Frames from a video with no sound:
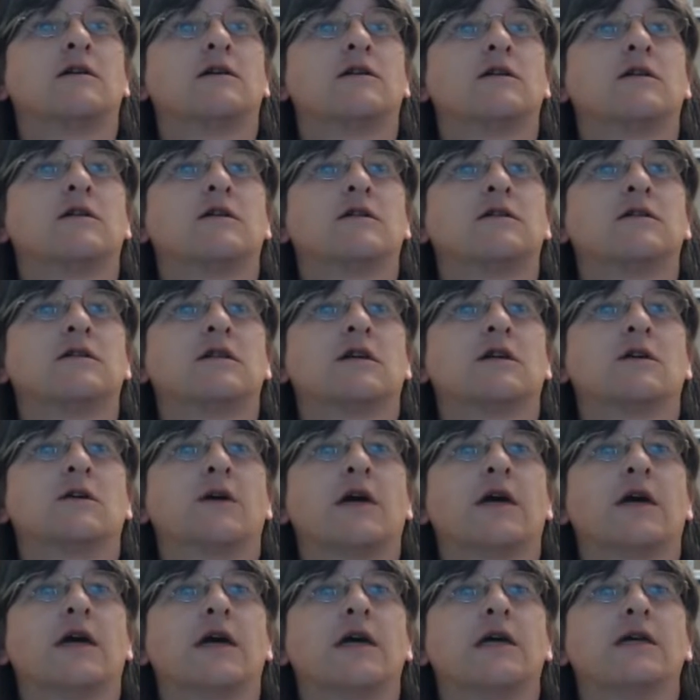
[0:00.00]
So
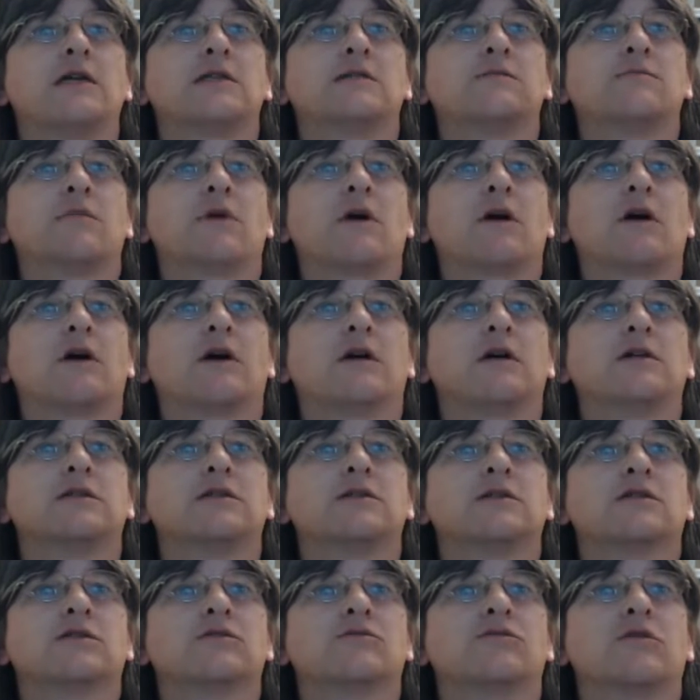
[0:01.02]
here's my
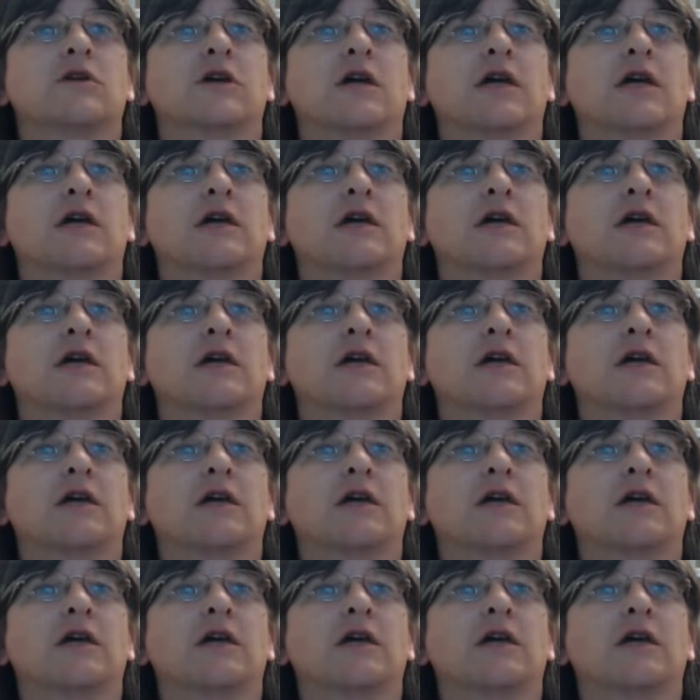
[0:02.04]
screen.